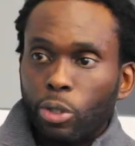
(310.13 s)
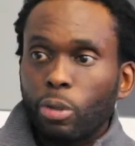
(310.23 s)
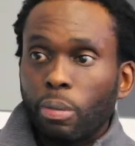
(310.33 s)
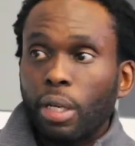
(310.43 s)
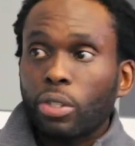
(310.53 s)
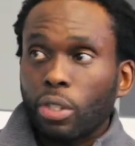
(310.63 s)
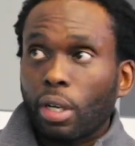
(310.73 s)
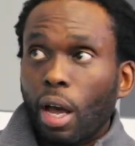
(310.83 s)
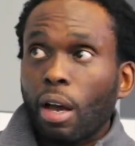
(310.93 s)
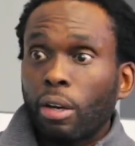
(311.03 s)
to make
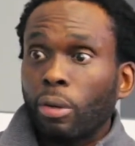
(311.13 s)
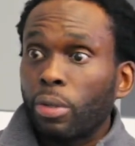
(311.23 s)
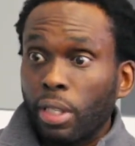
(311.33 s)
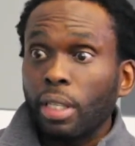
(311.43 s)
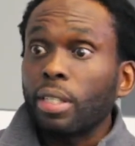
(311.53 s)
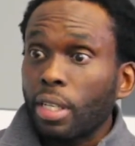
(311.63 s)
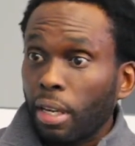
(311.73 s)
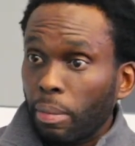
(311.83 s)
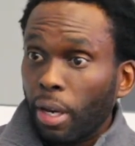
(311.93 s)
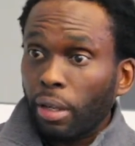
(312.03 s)
Chicago the
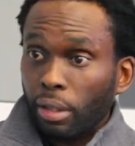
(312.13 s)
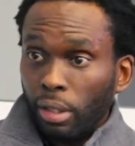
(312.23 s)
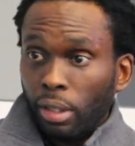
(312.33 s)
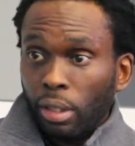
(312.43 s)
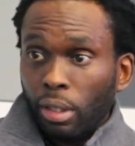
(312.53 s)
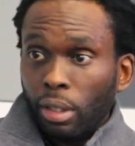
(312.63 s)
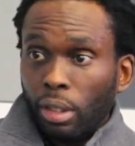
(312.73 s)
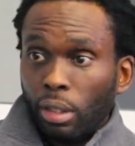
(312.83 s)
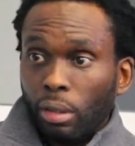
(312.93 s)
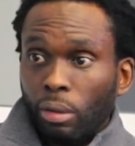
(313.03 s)
tech Mecca.
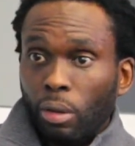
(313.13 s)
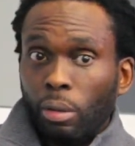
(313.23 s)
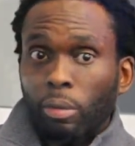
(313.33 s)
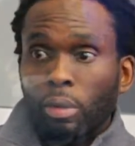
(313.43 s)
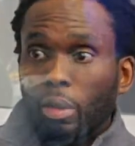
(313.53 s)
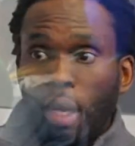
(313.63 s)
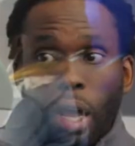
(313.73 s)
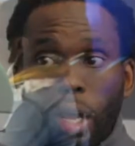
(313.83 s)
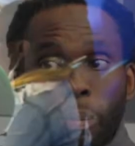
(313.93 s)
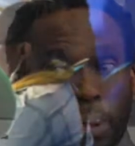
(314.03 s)
On high